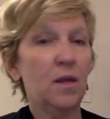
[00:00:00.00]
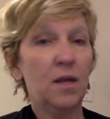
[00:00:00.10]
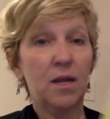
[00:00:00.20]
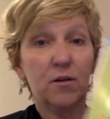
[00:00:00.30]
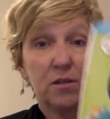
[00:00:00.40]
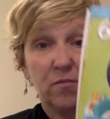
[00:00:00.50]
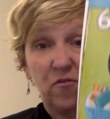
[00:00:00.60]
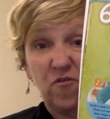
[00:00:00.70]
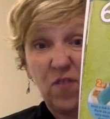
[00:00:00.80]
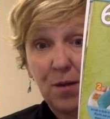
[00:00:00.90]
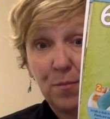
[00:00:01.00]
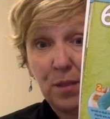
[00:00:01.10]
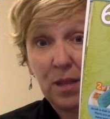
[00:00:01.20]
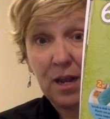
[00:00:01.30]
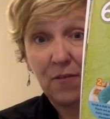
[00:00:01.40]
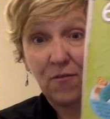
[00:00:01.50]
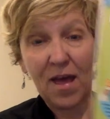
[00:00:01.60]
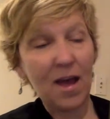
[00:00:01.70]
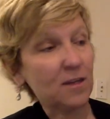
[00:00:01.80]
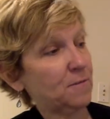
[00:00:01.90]
Here's some fun plant
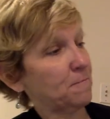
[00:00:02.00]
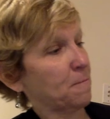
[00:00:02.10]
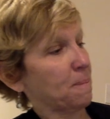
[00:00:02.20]
facts.